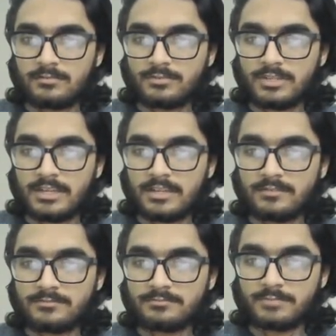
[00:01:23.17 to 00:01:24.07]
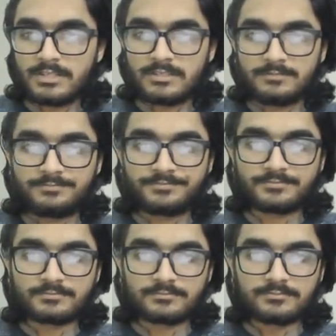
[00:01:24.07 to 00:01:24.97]
we have button.
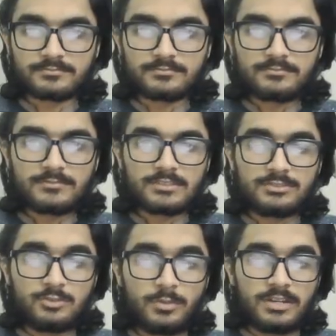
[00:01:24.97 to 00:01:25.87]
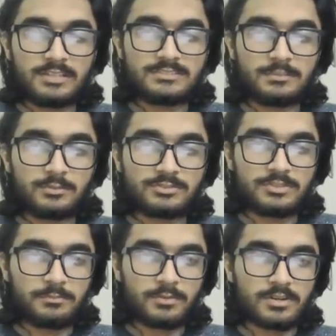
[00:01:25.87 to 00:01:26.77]
So button is the most
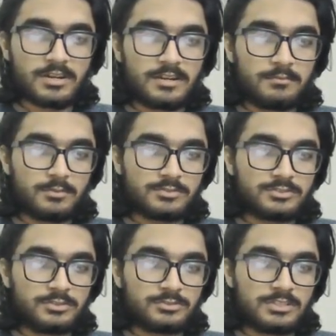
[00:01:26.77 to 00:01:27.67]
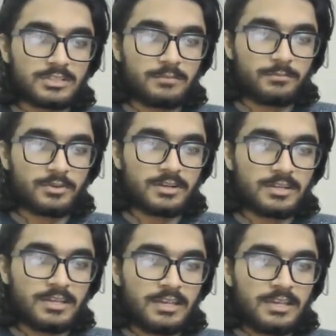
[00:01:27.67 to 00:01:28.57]
important and most usually component
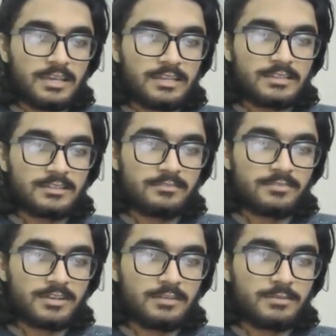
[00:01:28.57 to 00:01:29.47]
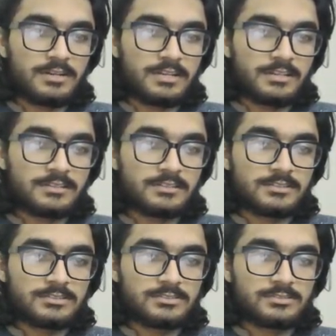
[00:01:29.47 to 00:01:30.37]
in the funnel building.
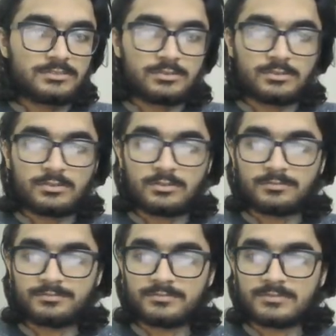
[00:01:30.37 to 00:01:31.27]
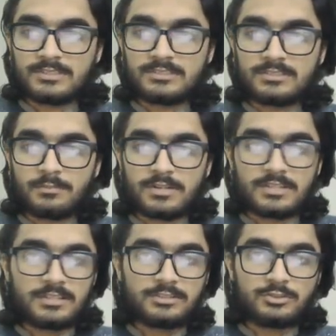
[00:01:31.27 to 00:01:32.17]
So this is a
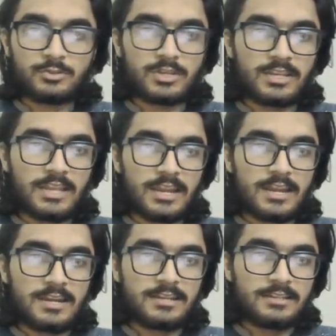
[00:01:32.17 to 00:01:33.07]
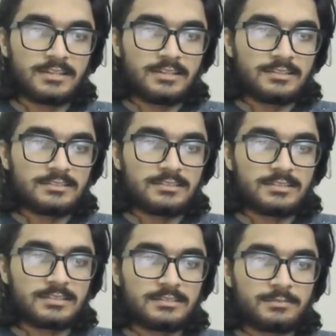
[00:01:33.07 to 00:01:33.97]
button. You can add
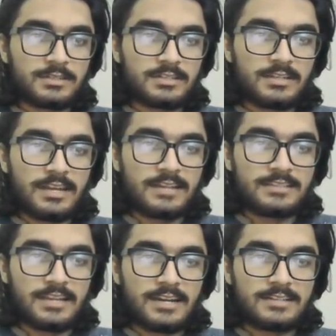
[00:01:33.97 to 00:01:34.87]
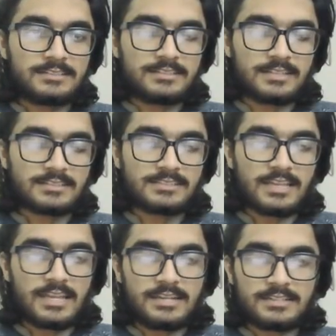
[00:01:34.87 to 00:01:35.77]
the button and add the text,
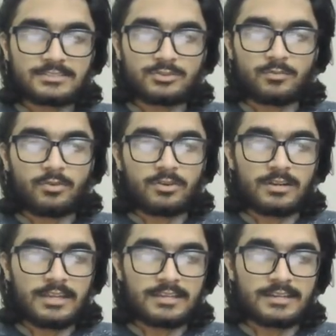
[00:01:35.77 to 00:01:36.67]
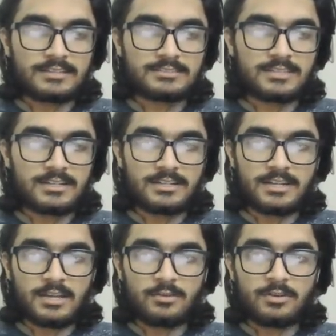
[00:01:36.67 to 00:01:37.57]
any text you want, like get started
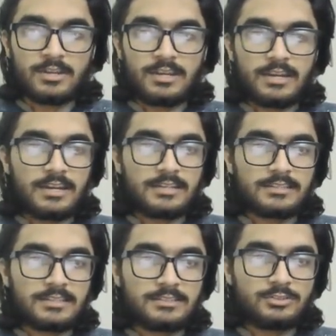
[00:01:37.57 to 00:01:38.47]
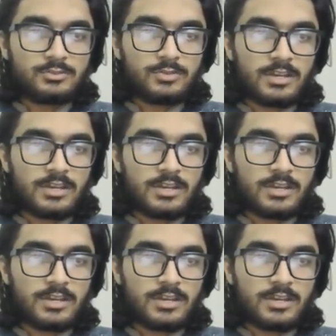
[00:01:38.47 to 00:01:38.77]
now. And then you